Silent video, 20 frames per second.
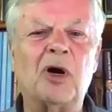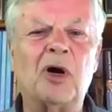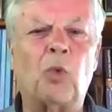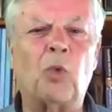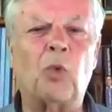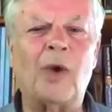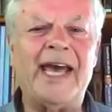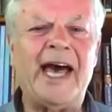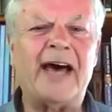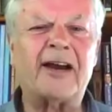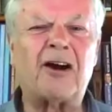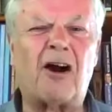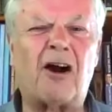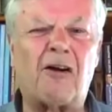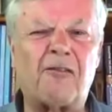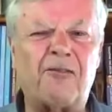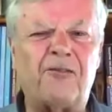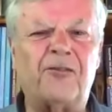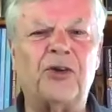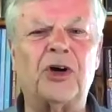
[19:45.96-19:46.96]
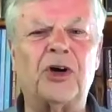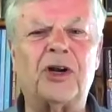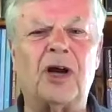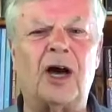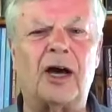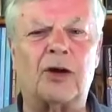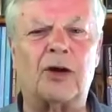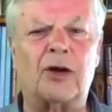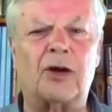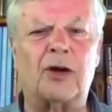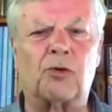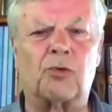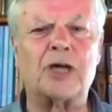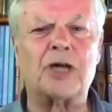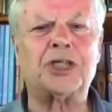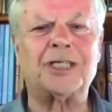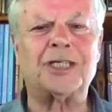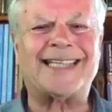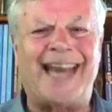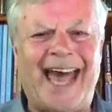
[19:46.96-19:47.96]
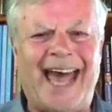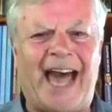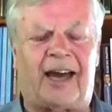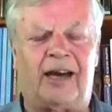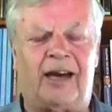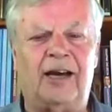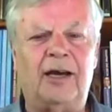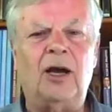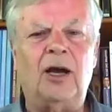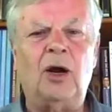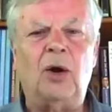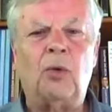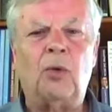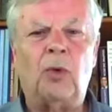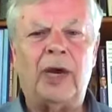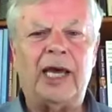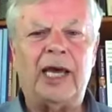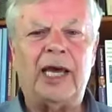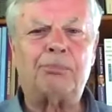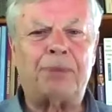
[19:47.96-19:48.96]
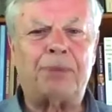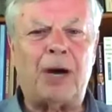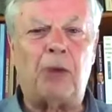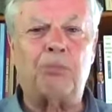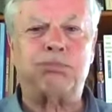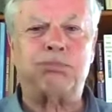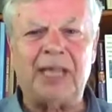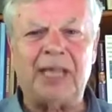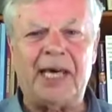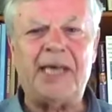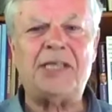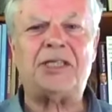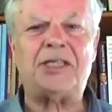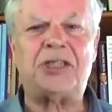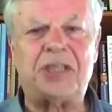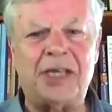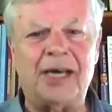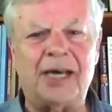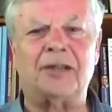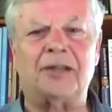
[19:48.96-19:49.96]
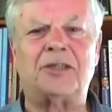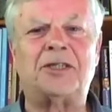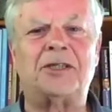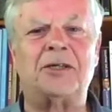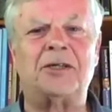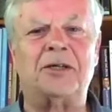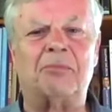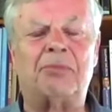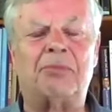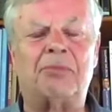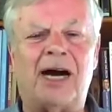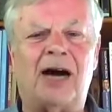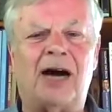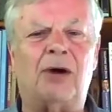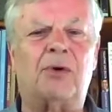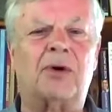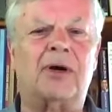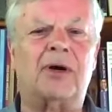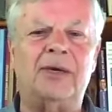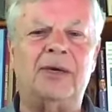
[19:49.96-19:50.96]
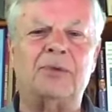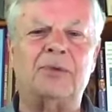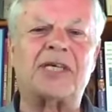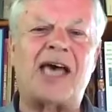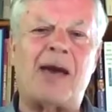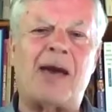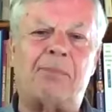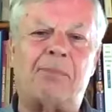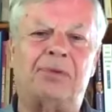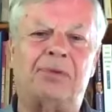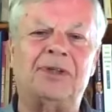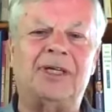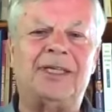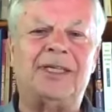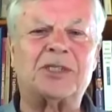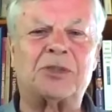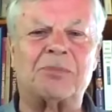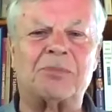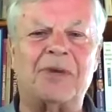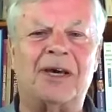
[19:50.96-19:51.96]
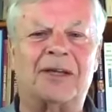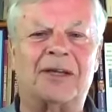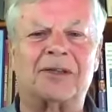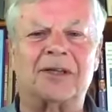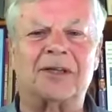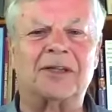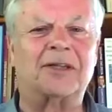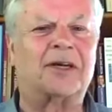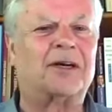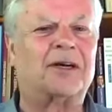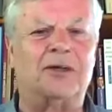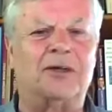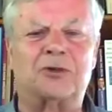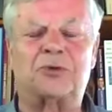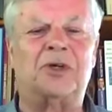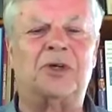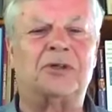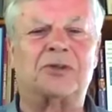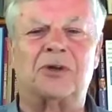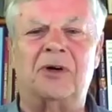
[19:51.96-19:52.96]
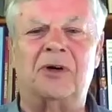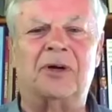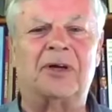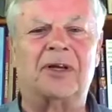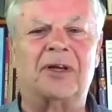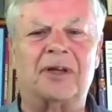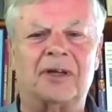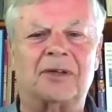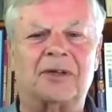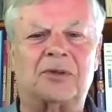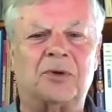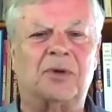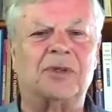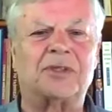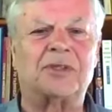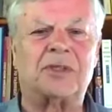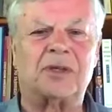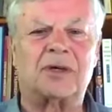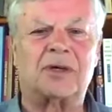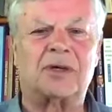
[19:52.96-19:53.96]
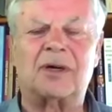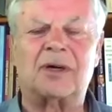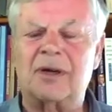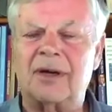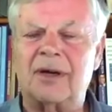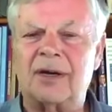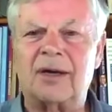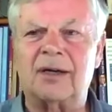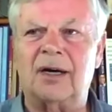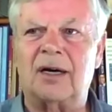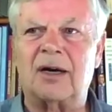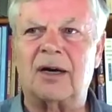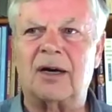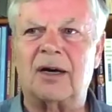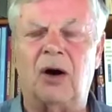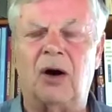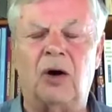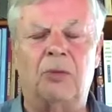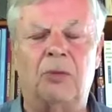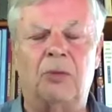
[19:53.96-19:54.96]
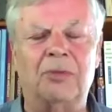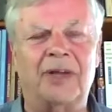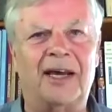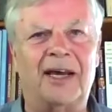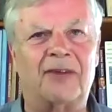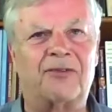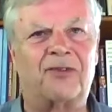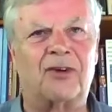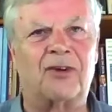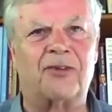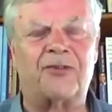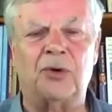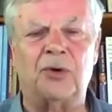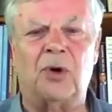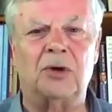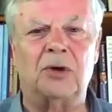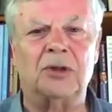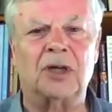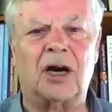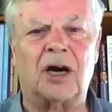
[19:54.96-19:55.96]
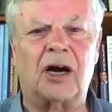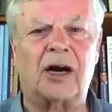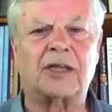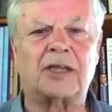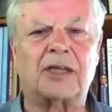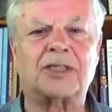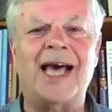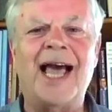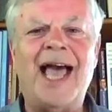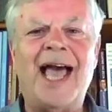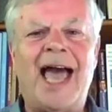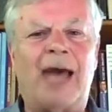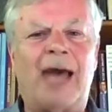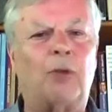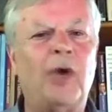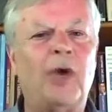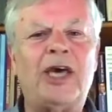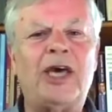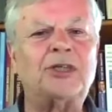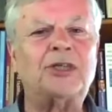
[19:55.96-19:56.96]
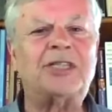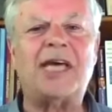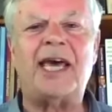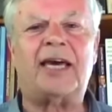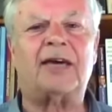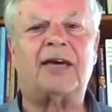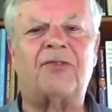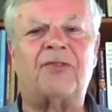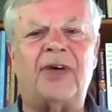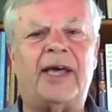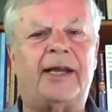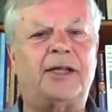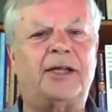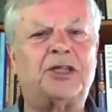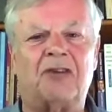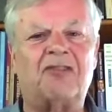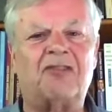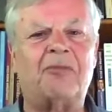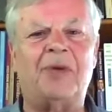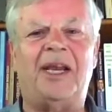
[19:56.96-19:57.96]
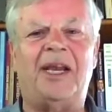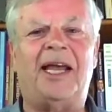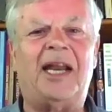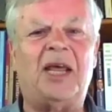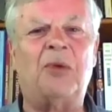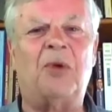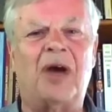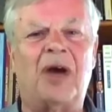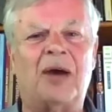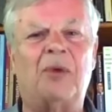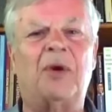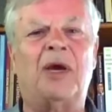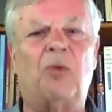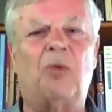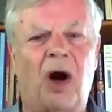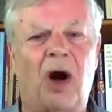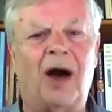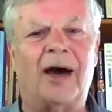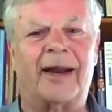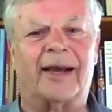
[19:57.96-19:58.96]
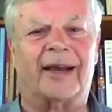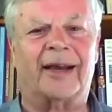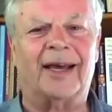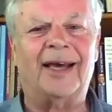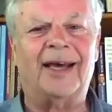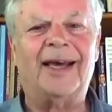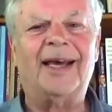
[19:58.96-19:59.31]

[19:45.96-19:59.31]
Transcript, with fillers: we had our foot on Russia's neck. We had placed Yeltsin in power. He was happily dismantling the country and turning it into a homeland for a few oligarchs, and we could take advantage of him in any way we wanted.